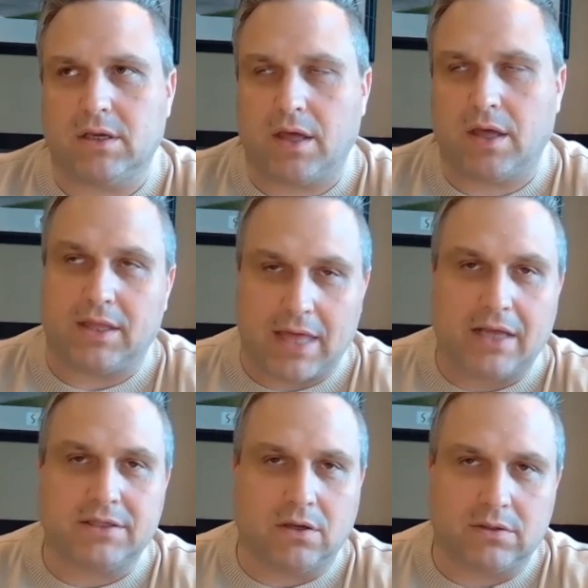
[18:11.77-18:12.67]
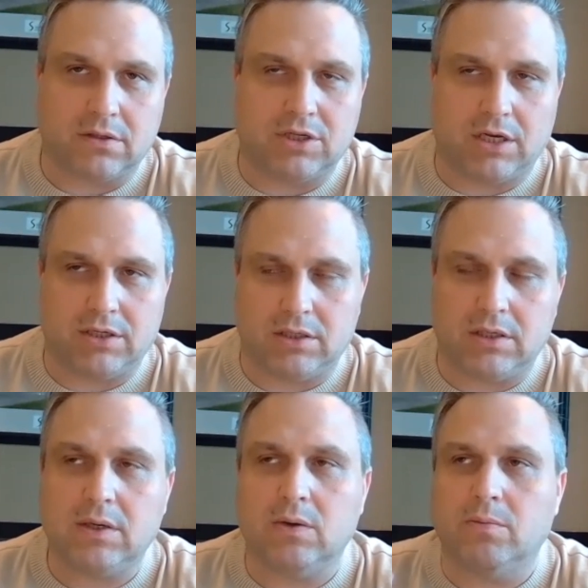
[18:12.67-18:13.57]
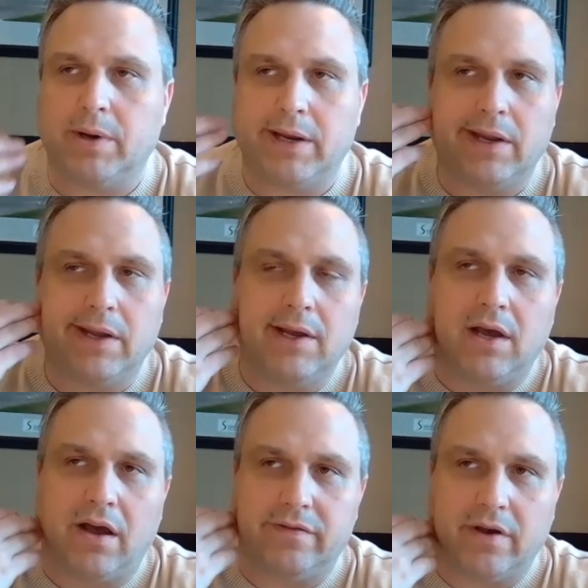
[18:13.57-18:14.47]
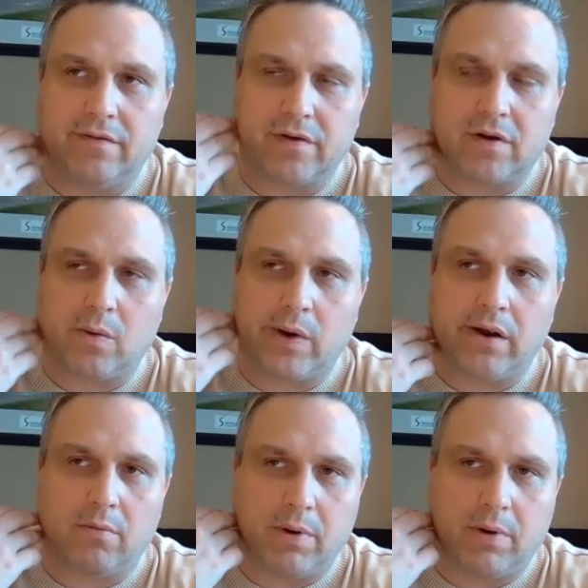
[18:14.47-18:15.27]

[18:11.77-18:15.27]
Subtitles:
I think that's also changing too, but of a career.